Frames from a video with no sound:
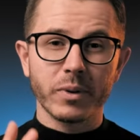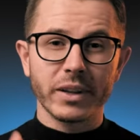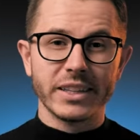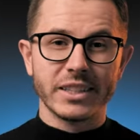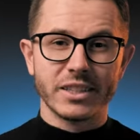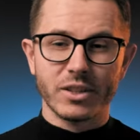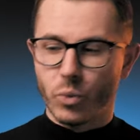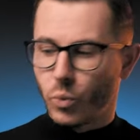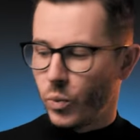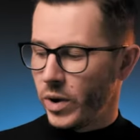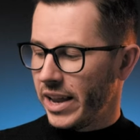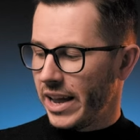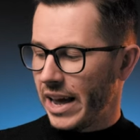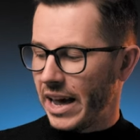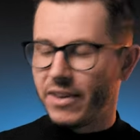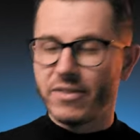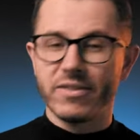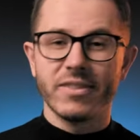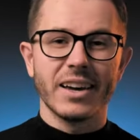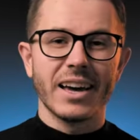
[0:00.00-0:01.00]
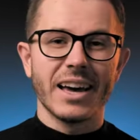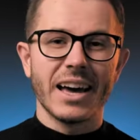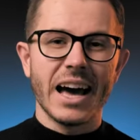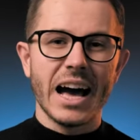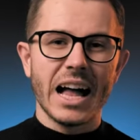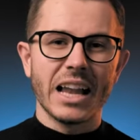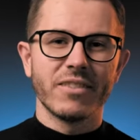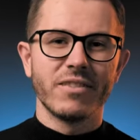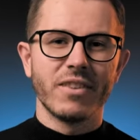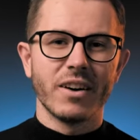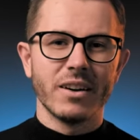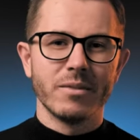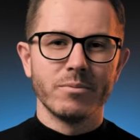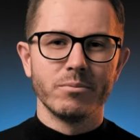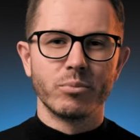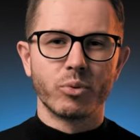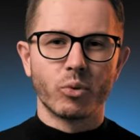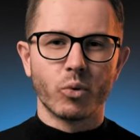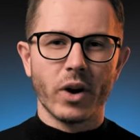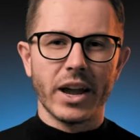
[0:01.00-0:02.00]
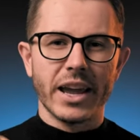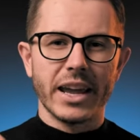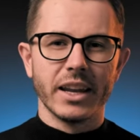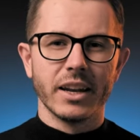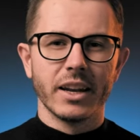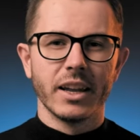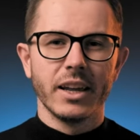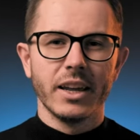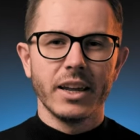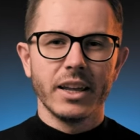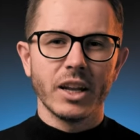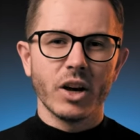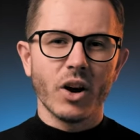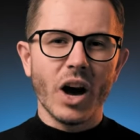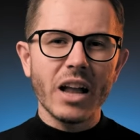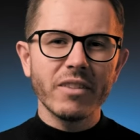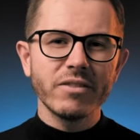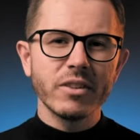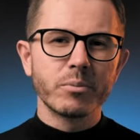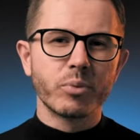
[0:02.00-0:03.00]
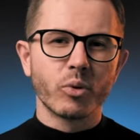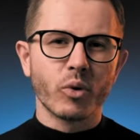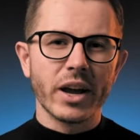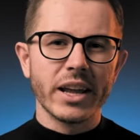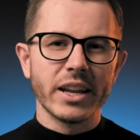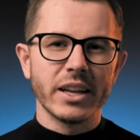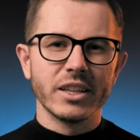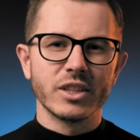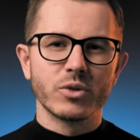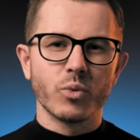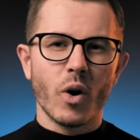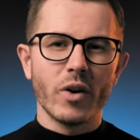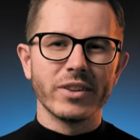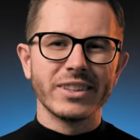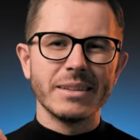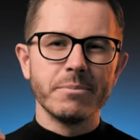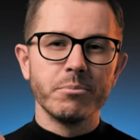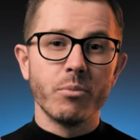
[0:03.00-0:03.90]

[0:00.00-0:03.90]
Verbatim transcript: place, we have Alpha Brain. Now, Alpha Brain is one of the